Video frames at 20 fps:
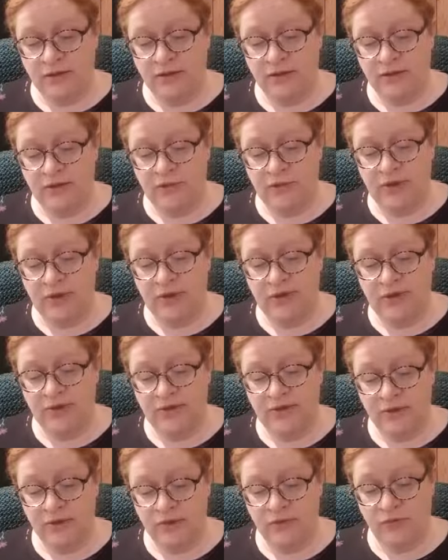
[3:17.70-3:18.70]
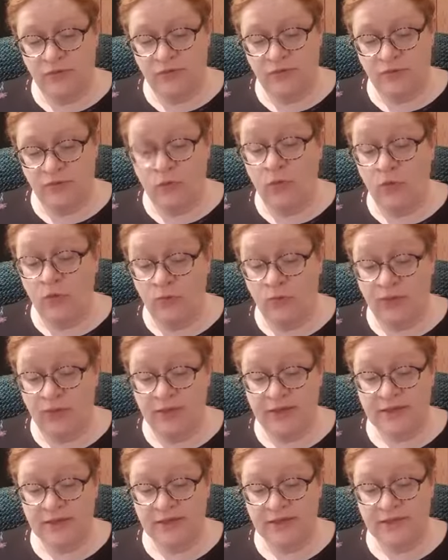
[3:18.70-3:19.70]
The peace of all
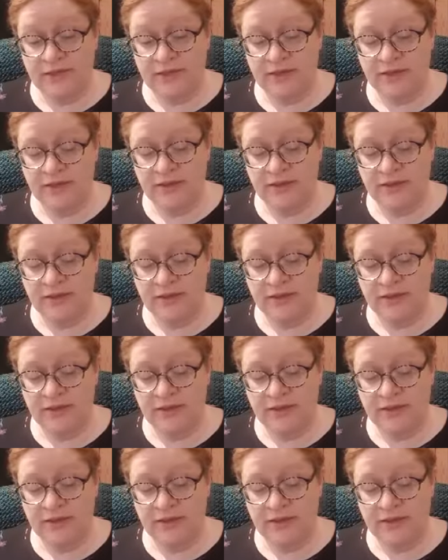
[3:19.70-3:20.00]
peace